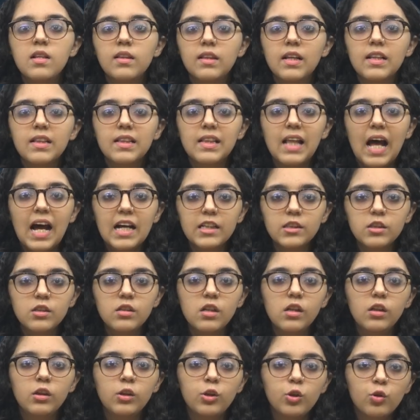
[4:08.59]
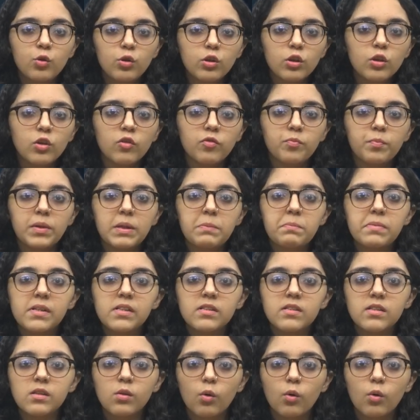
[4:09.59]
The National Union of People's